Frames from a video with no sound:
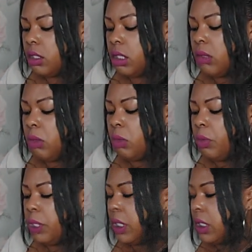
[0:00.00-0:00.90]
Tell me more,
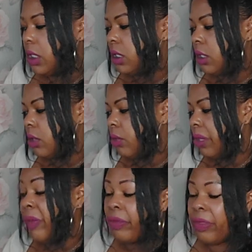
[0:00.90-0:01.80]
please.
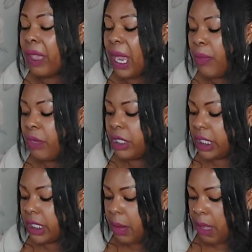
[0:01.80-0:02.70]
The high
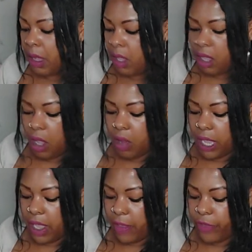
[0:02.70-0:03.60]
priestess come out.
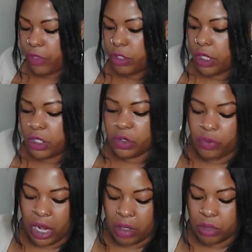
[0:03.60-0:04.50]
Okay, a few turned
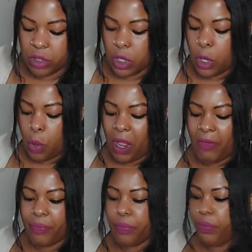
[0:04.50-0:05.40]
around. We
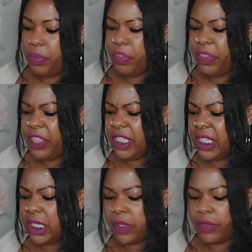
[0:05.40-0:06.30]
have the
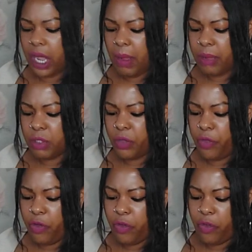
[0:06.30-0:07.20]
six of cups, the
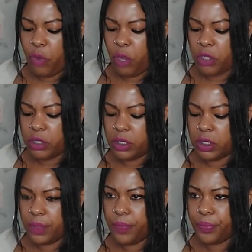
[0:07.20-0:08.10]
four of
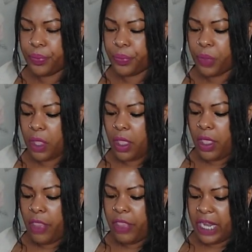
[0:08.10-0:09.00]
wands
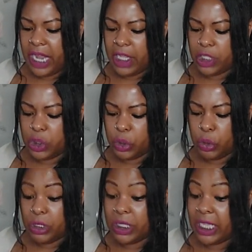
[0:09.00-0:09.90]
the Knight of
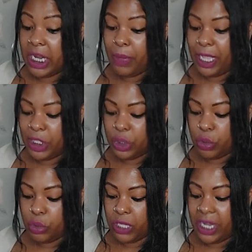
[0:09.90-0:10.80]
Swords, the Ten of
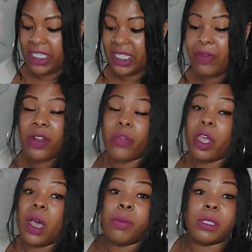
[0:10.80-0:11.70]
Pentacles, and the Seven of
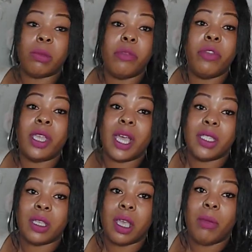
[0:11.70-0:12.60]
Cups. Some of you
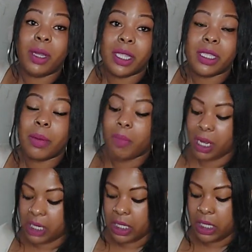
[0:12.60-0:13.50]
guys are coming into
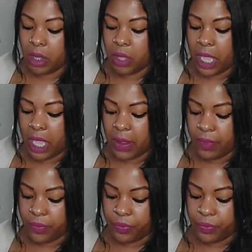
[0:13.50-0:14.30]
money, okay?